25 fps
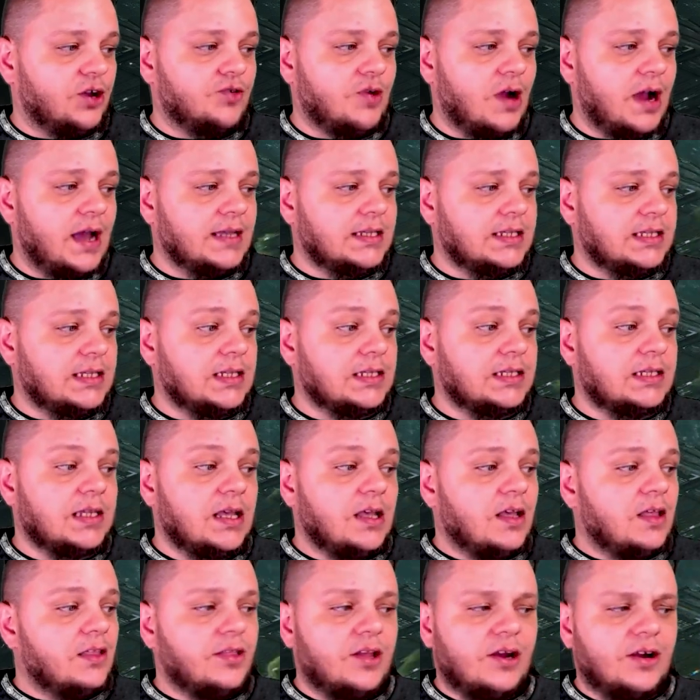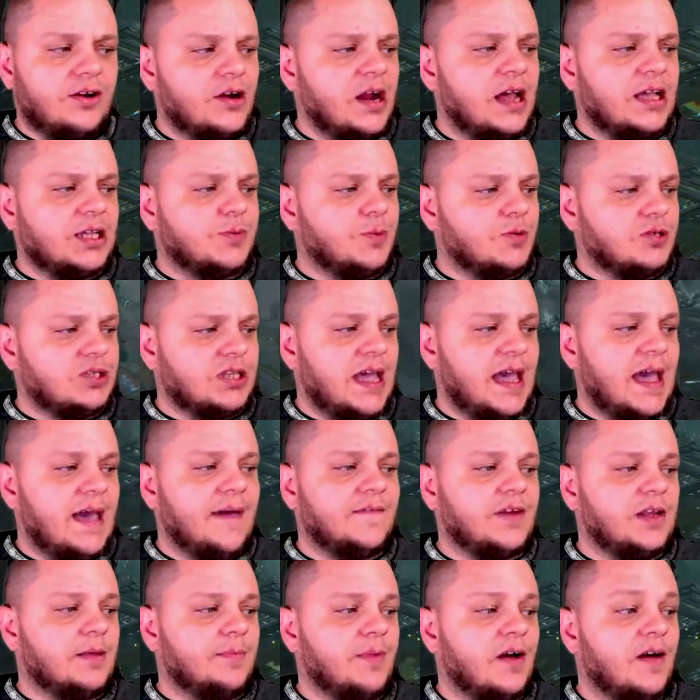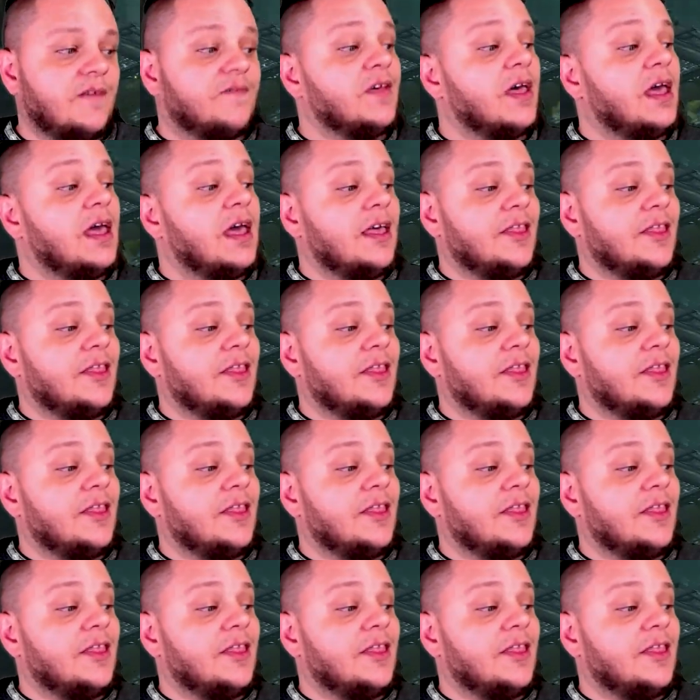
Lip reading: Crisis, they're not supposed to have any buff.